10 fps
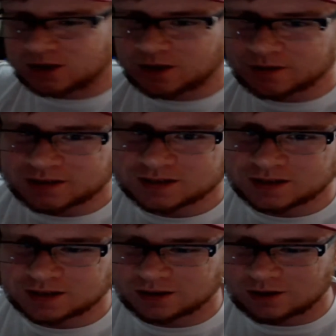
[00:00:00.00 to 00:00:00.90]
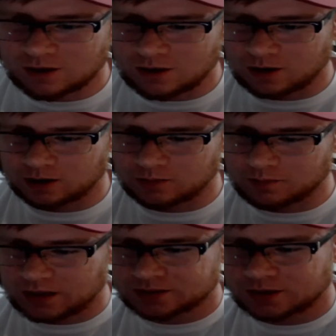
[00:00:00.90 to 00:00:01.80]
on this thing are
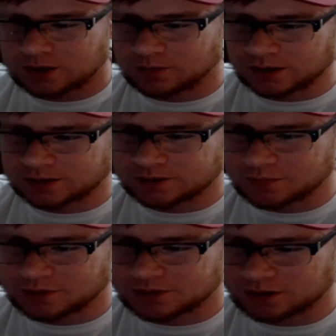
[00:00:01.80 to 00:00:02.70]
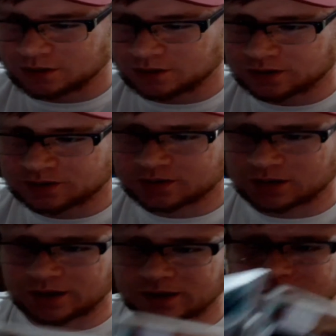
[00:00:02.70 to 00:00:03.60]
messed up like something serious. Like,